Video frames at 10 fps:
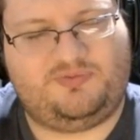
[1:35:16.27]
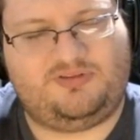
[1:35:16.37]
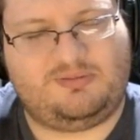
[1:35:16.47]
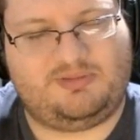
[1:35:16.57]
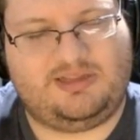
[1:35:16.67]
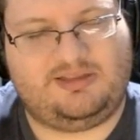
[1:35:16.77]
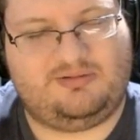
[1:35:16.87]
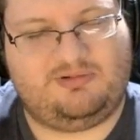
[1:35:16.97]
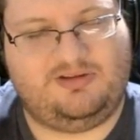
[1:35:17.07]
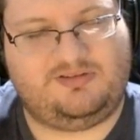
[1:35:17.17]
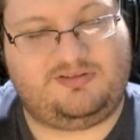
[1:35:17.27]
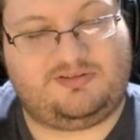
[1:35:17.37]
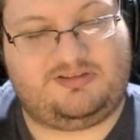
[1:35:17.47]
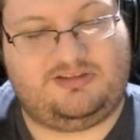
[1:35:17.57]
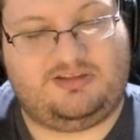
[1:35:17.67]
something like that
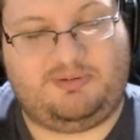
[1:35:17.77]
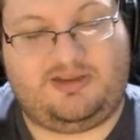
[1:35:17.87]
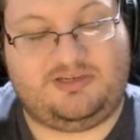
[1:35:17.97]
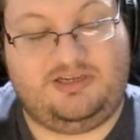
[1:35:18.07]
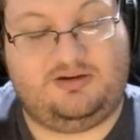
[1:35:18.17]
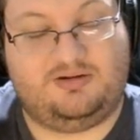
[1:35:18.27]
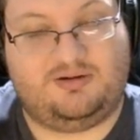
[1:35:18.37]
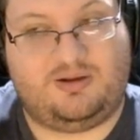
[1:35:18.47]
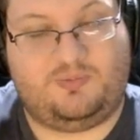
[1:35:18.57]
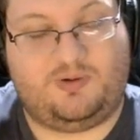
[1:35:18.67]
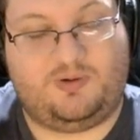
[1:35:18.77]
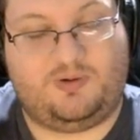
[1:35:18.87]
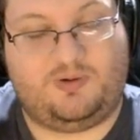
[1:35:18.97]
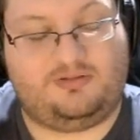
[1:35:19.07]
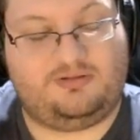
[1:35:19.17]
just in the past year out
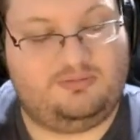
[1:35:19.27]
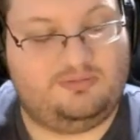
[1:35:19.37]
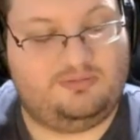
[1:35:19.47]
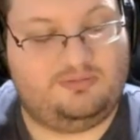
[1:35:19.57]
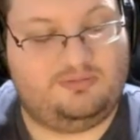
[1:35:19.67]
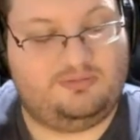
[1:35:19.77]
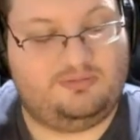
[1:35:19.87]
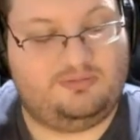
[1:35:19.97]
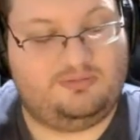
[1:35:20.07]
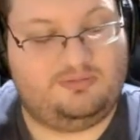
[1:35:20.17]
west. So,